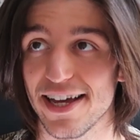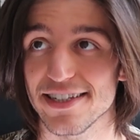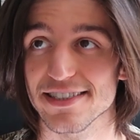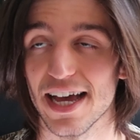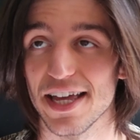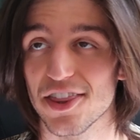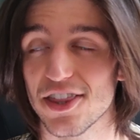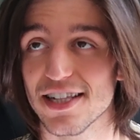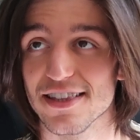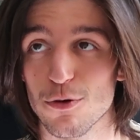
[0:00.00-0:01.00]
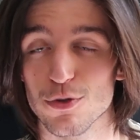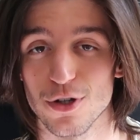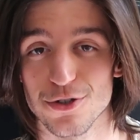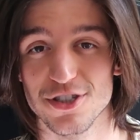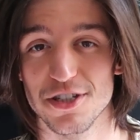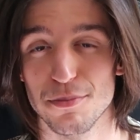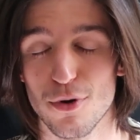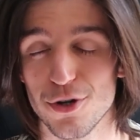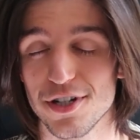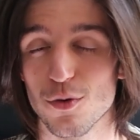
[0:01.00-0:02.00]
and I think that was also the
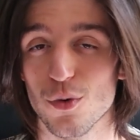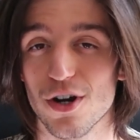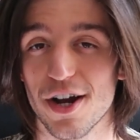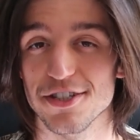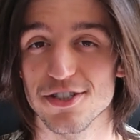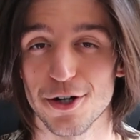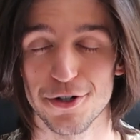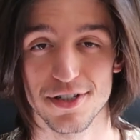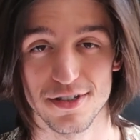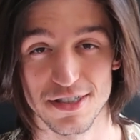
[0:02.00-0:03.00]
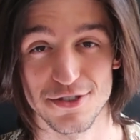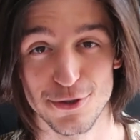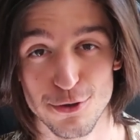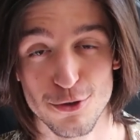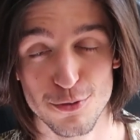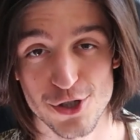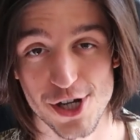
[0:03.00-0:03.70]
point where I started this YouTube